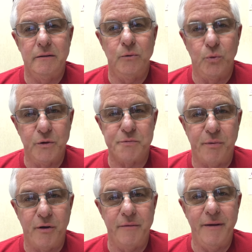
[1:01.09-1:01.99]
the worst
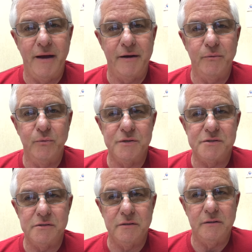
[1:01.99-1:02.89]
part about it
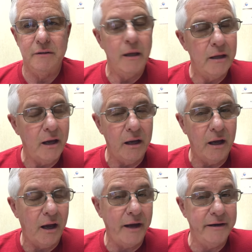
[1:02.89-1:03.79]
was
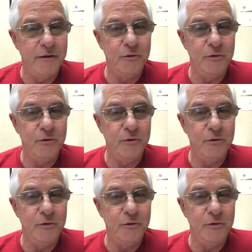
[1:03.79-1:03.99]
I didn't